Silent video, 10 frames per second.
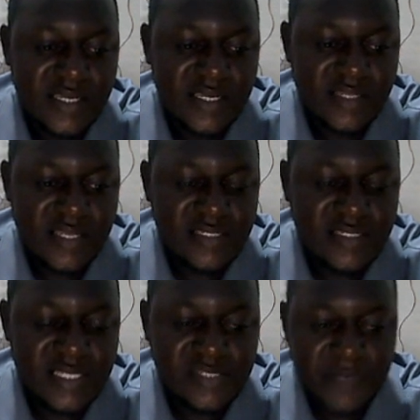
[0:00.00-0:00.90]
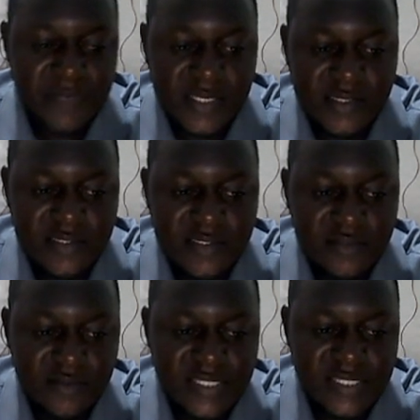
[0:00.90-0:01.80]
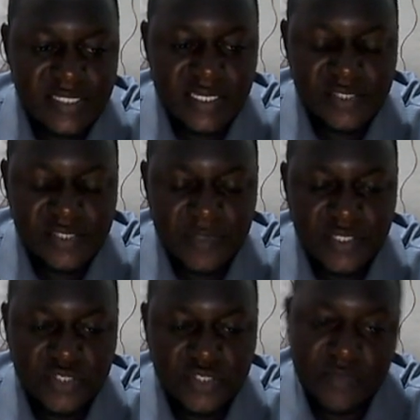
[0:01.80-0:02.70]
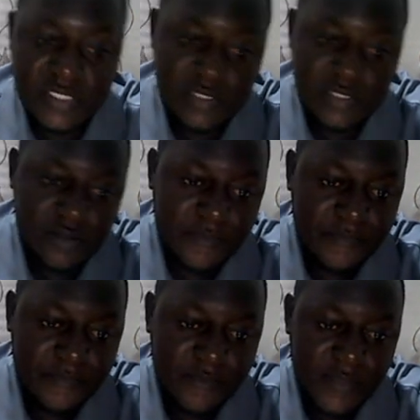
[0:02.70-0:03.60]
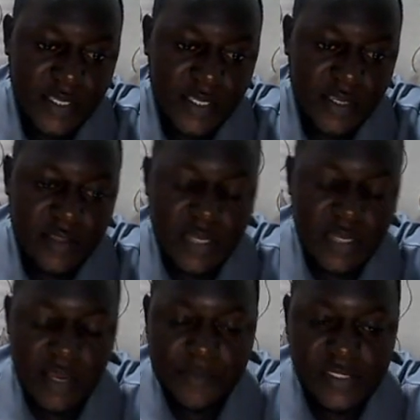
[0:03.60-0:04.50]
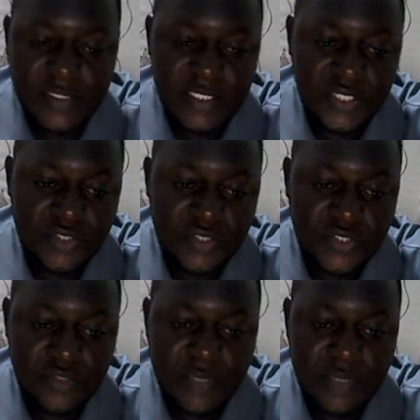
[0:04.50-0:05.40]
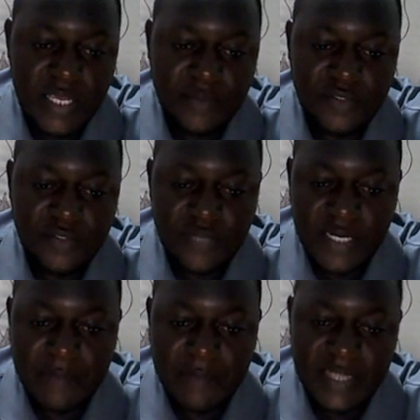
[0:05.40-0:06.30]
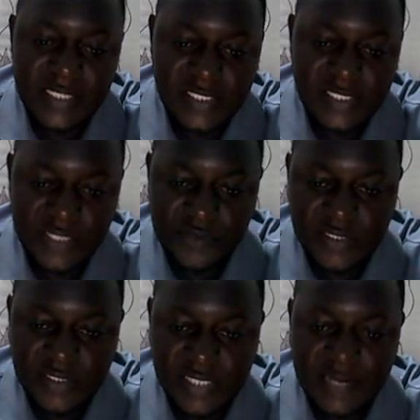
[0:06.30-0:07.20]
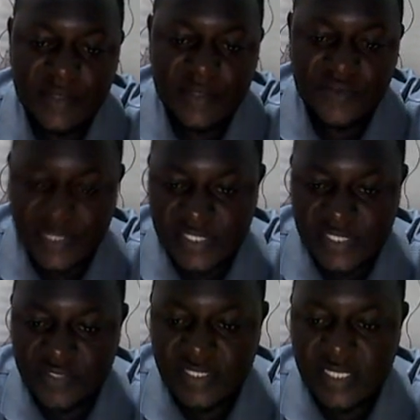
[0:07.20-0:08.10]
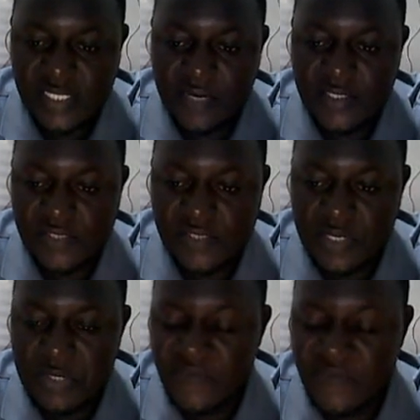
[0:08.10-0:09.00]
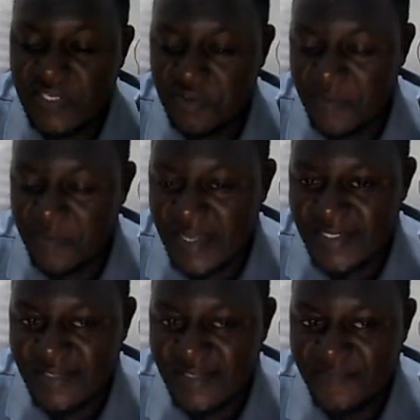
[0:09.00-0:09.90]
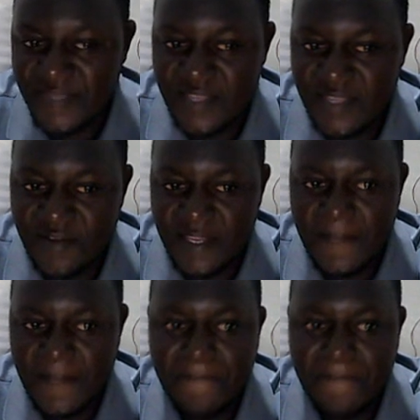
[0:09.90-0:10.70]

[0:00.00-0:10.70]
Then the speed, or the slide speed, should be slow. Then our presentation should be able to run by 10 seconds, and the transition style is random vertical bars. Okay,